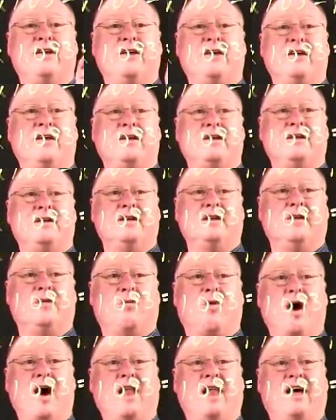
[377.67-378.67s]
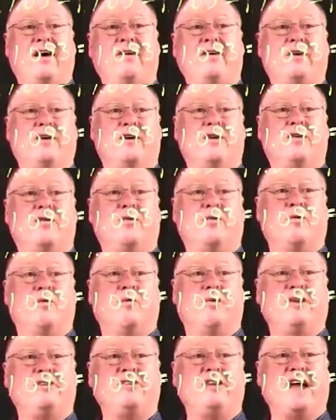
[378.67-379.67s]
and voila, what do you
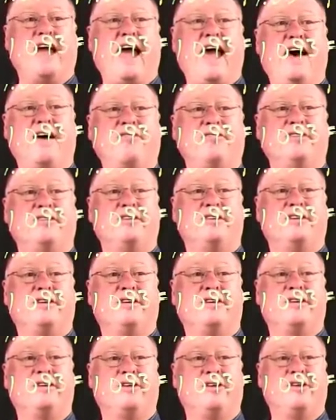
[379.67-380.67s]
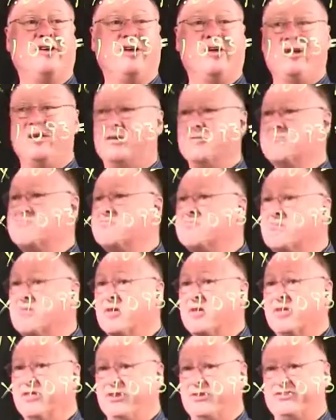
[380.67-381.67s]
have? The
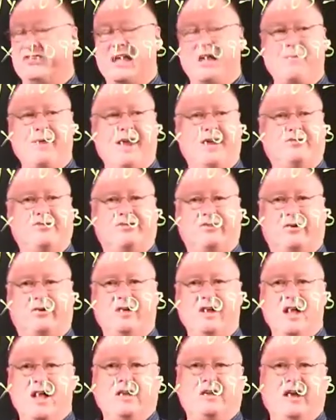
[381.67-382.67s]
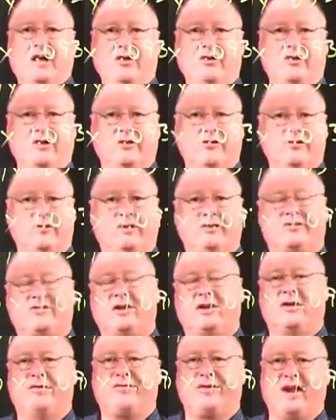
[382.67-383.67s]
same answer. Now you can do this on a
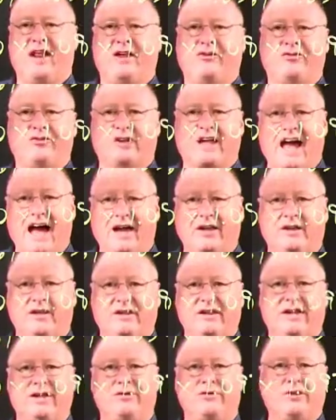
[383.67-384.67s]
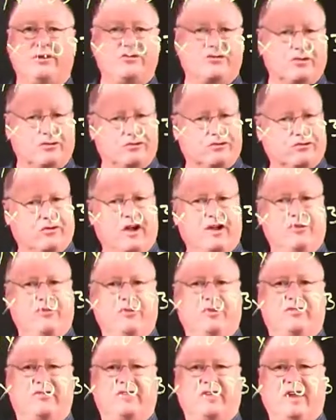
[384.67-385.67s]
financial calculator. There's instructions
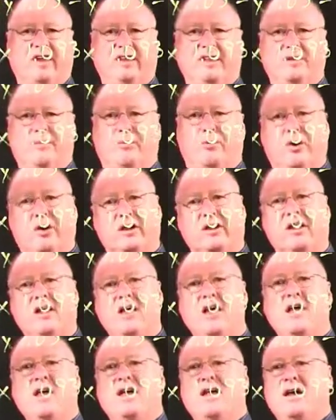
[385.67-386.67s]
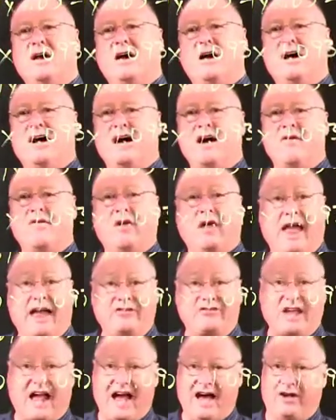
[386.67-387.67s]
in the book as to how to
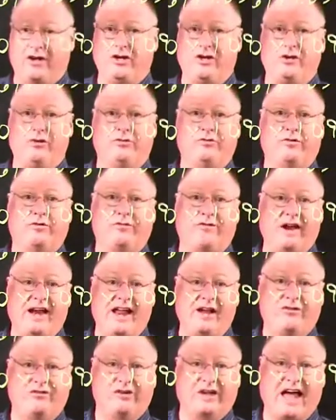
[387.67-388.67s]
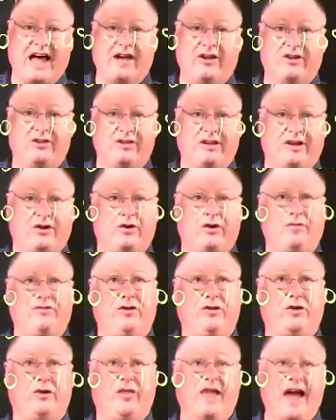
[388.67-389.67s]
use a financial calculator if you go
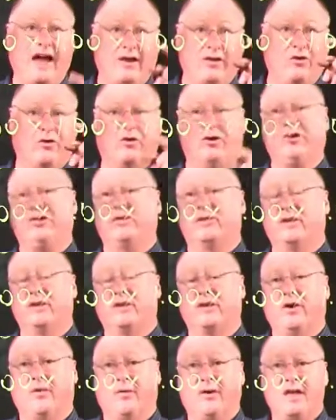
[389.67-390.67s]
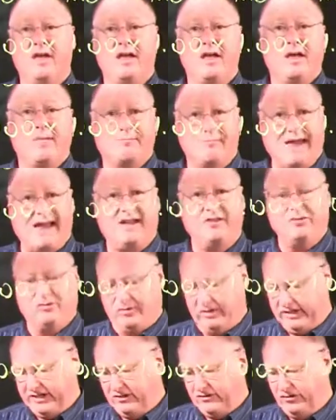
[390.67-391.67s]
that, or you can go manually to
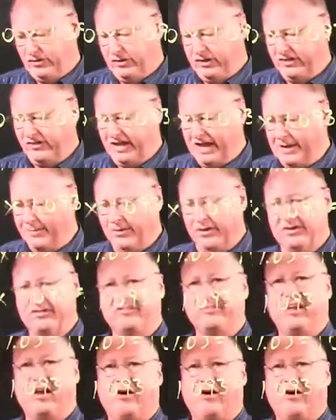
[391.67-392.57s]
the table itself.